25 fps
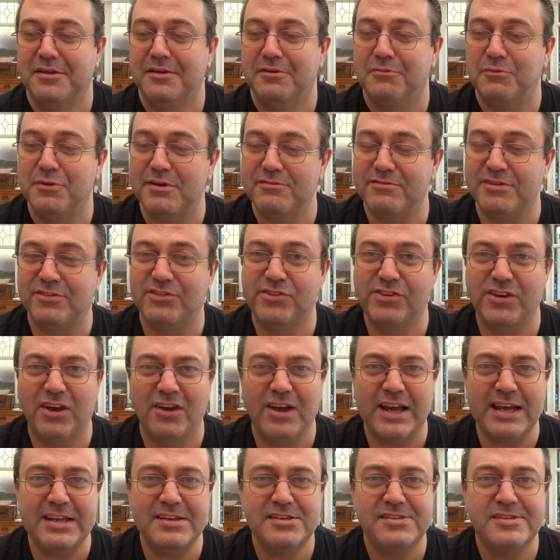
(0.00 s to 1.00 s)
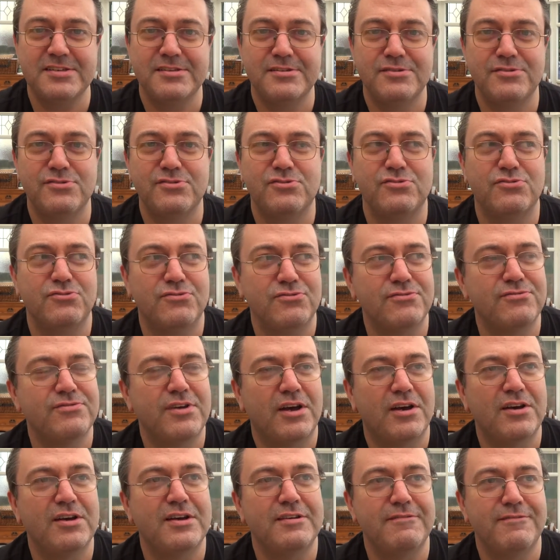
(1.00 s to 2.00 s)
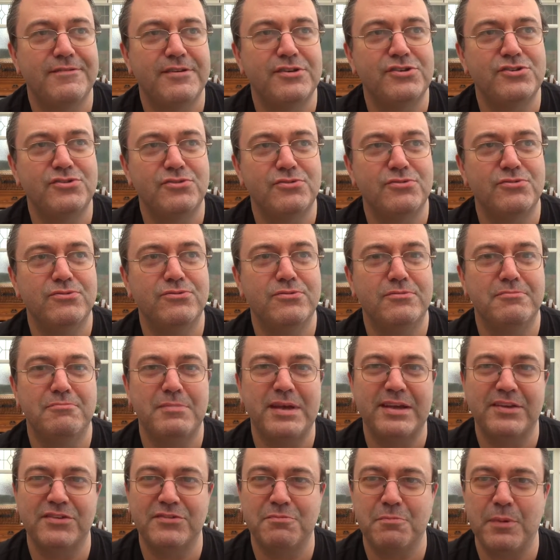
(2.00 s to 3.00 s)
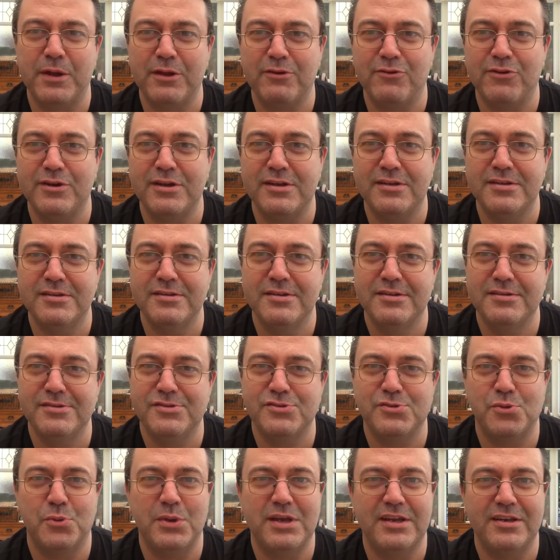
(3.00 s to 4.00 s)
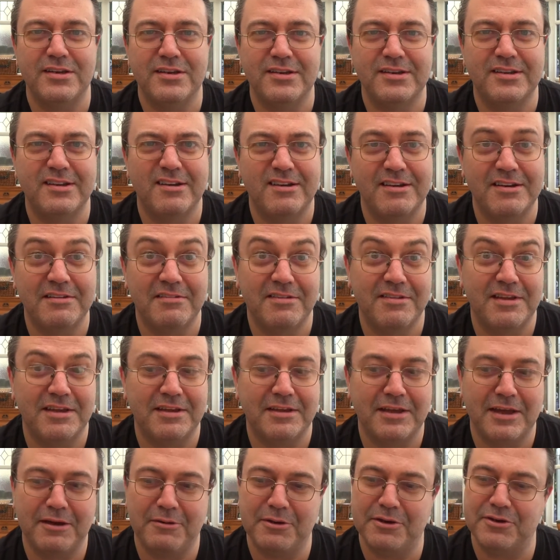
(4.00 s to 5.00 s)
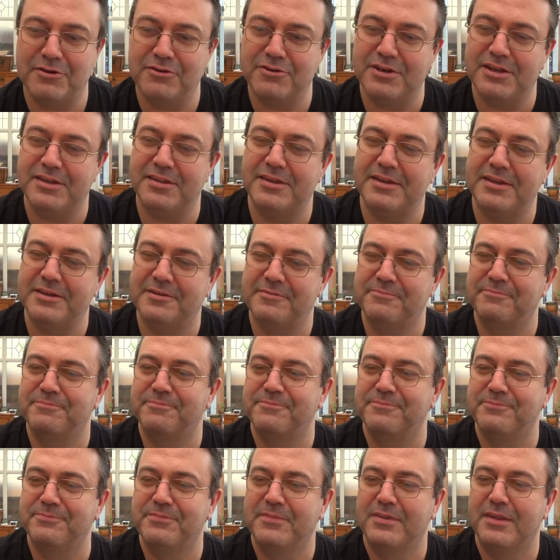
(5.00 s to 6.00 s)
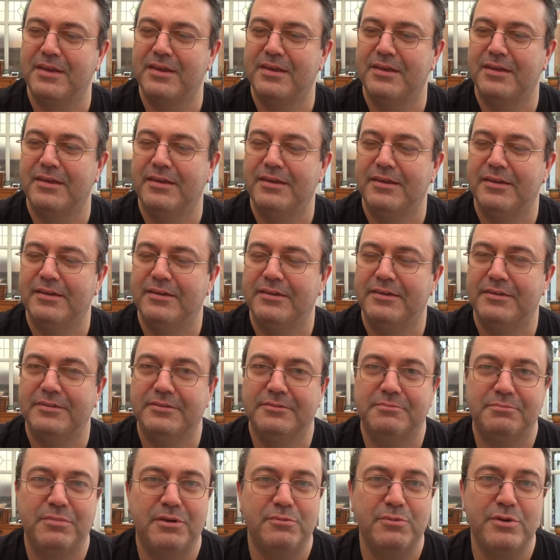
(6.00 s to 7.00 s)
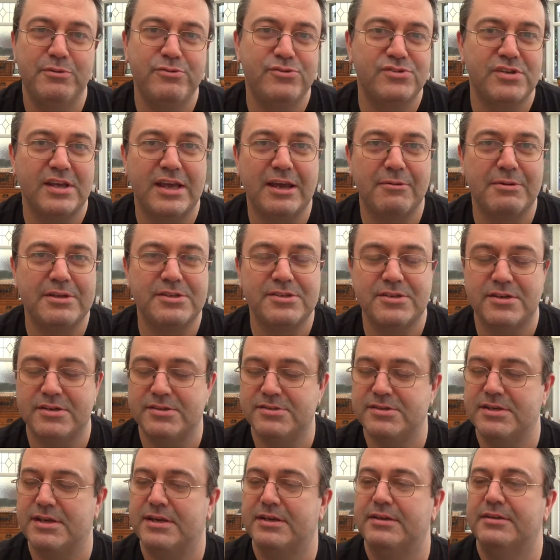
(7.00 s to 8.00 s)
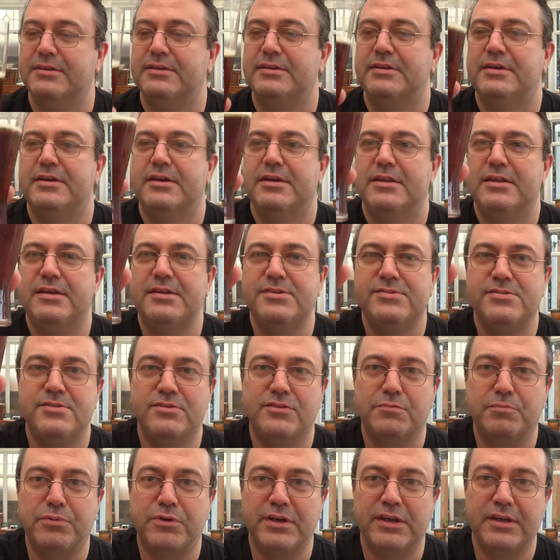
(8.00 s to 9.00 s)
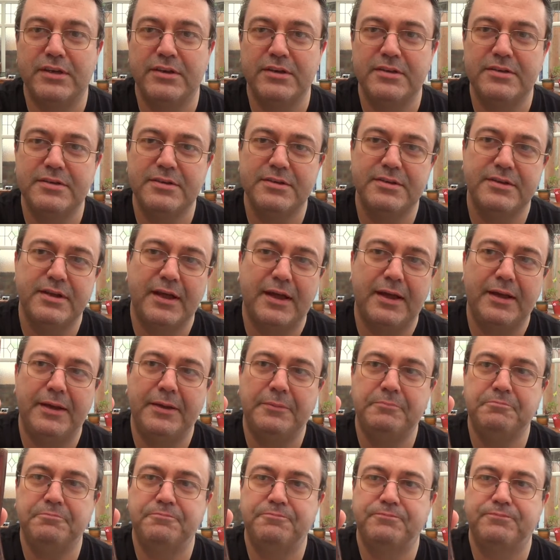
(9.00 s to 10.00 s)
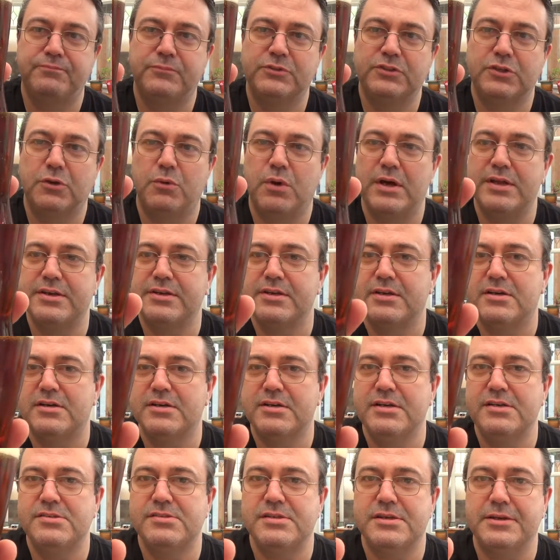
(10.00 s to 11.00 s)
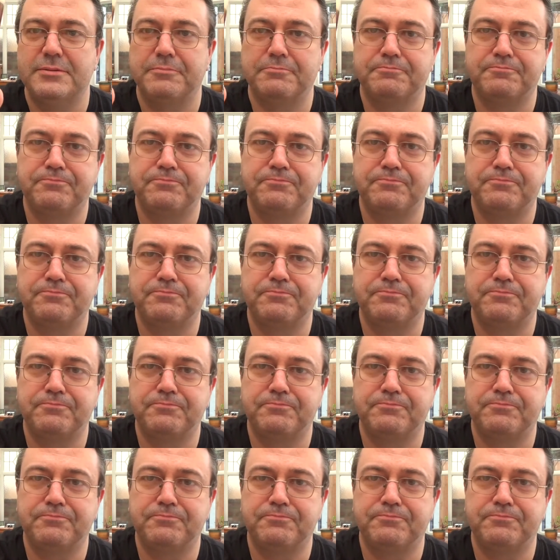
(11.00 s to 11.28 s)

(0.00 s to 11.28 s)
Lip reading: with a slight sort of artificial mixed berry sweetener kind of thing going on in there. But we'll see how it turns out. This looks pretty good. It's quite dark, isn't it?